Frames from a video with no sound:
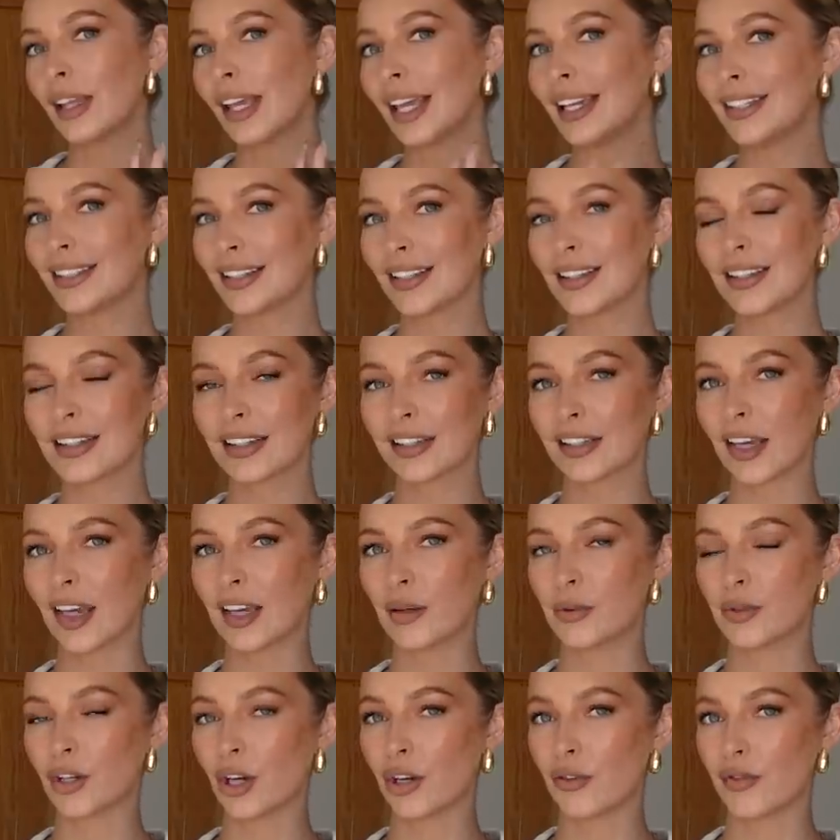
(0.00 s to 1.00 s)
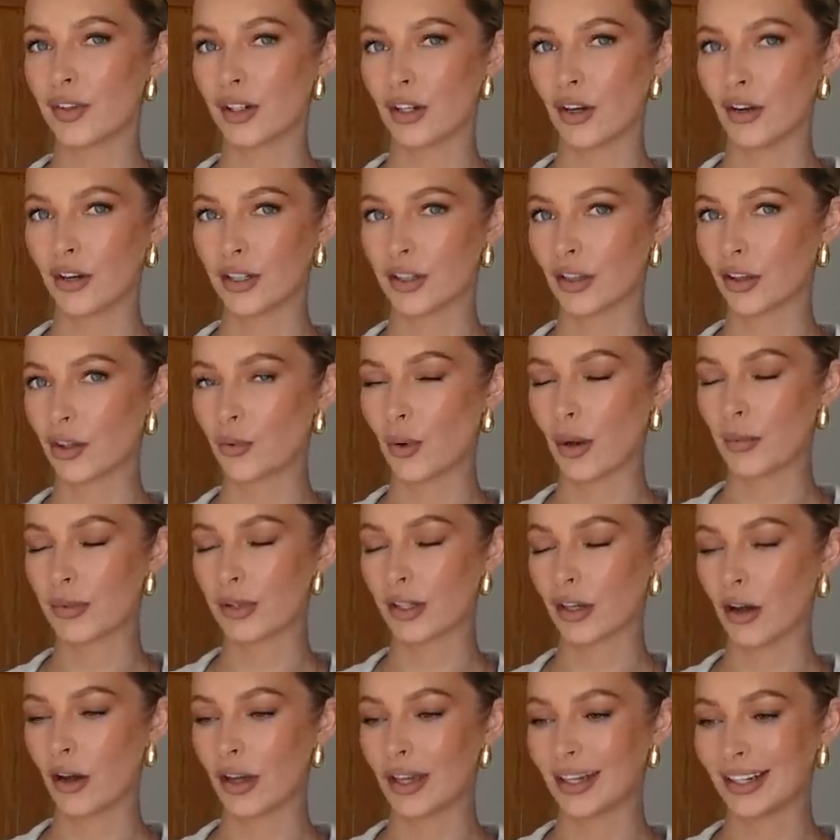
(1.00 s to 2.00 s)
It didn't say it was oversized on the
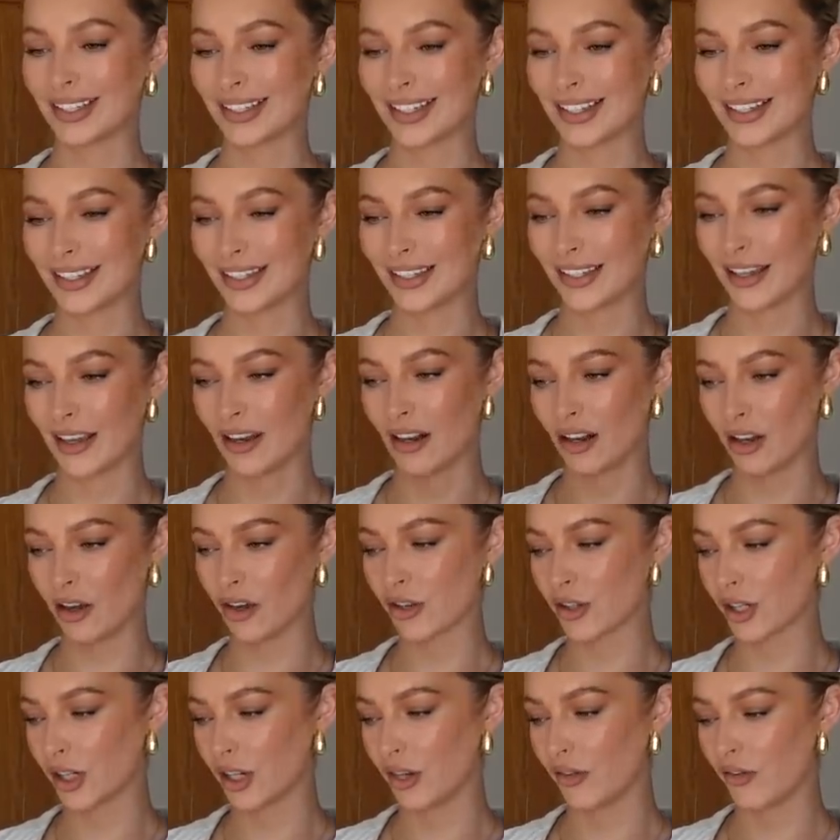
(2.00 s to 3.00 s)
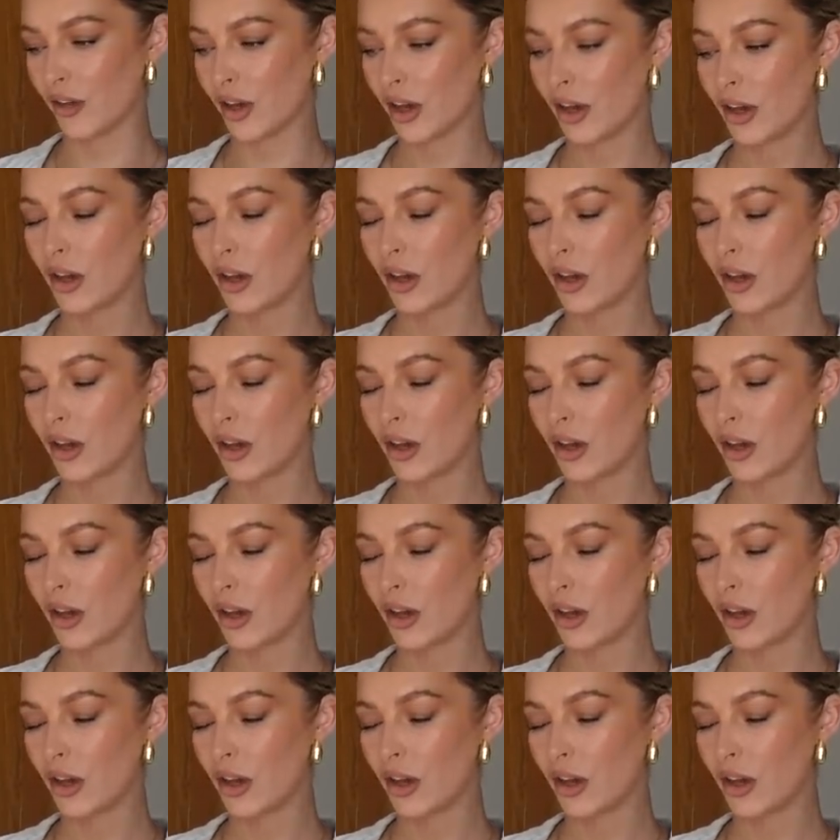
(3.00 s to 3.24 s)
website, and I did see a lot of